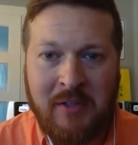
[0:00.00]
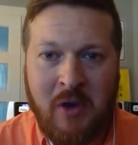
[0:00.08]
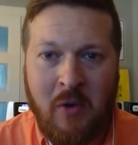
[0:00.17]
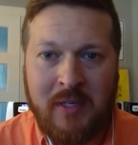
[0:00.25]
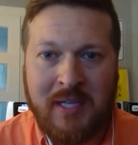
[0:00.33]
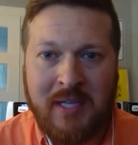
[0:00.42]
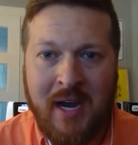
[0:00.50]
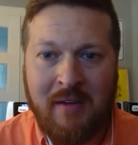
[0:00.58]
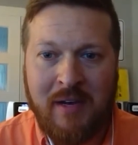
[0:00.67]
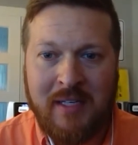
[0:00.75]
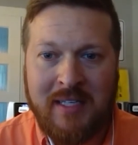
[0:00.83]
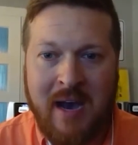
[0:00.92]
I know it's always
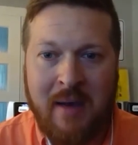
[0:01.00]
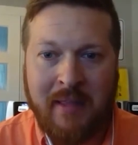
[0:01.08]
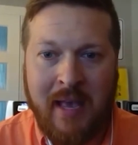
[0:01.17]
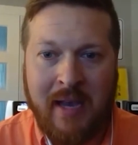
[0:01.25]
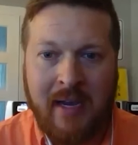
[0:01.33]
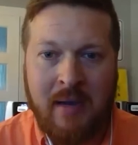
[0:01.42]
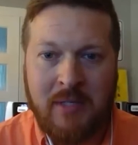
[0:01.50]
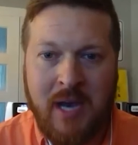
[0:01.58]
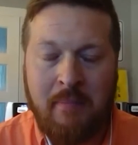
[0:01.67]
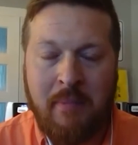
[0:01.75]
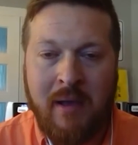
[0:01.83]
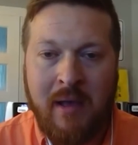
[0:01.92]
kind of a topic that
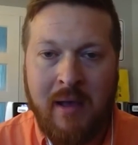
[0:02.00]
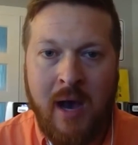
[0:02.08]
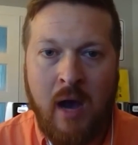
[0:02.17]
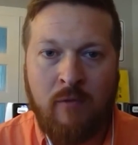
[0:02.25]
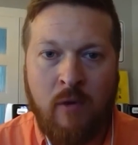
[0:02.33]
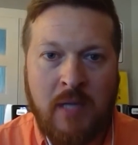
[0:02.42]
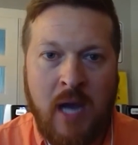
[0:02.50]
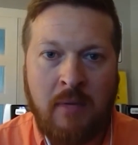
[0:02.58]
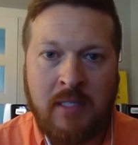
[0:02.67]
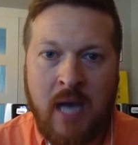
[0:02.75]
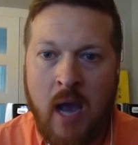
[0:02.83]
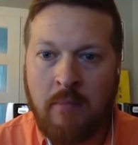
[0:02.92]
comes up from
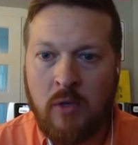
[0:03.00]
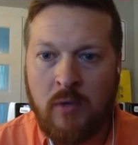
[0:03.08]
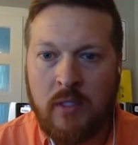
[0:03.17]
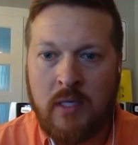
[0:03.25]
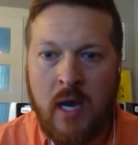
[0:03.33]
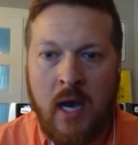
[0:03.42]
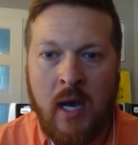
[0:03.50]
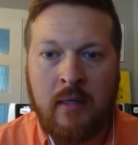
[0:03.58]
time to time, so